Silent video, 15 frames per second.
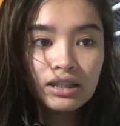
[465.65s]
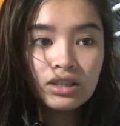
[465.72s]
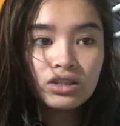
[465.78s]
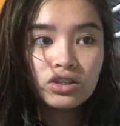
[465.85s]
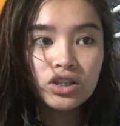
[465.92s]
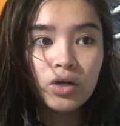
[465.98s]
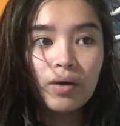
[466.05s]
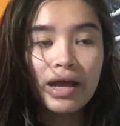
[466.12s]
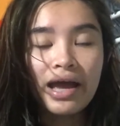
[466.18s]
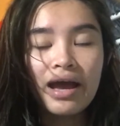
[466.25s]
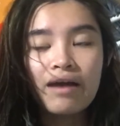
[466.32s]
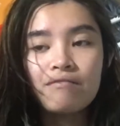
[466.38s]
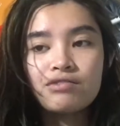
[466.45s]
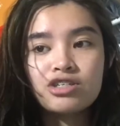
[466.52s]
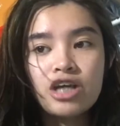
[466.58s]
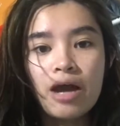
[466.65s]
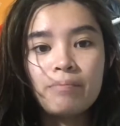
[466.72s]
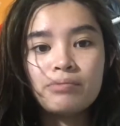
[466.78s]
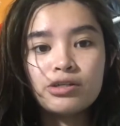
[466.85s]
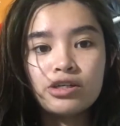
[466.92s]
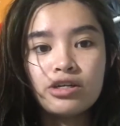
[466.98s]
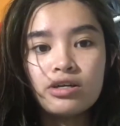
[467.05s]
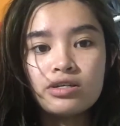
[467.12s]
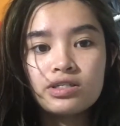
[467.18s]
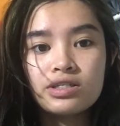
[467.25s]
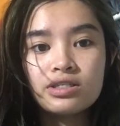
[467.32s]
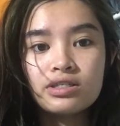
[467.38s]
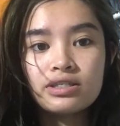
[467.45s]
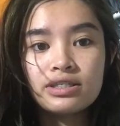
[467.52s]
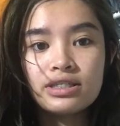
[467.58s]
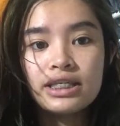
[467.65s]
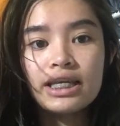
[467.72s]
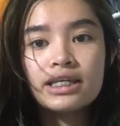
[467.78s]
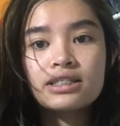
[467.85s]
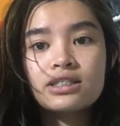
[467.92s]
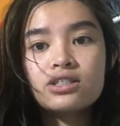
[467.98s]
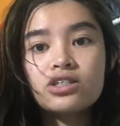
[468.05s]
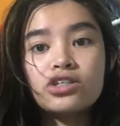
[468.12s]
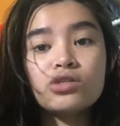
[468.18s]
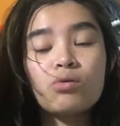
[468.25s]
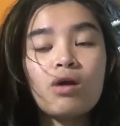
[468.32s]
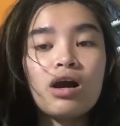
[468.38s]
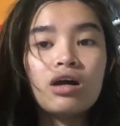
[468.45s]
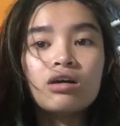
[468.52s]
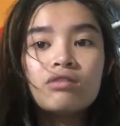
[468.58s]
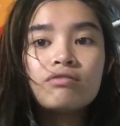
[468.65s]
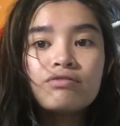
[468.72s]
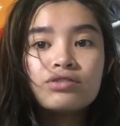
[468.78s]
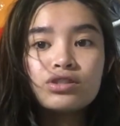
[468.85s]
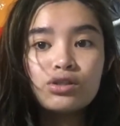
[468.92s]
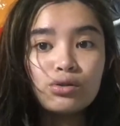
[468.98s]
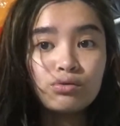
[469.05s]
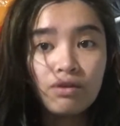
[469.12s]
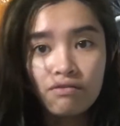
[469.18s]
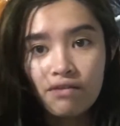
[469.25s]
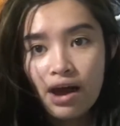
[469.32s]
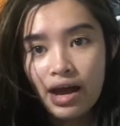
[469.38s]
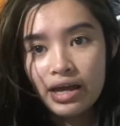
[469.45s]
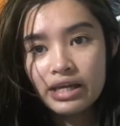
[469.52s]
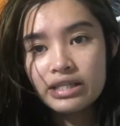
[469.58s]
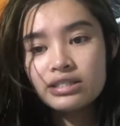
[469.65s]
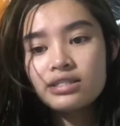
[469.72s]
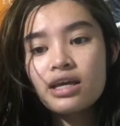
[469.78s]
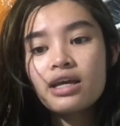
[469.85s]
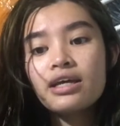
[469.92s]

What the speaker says: so I have chapters 6 to 12 to revise,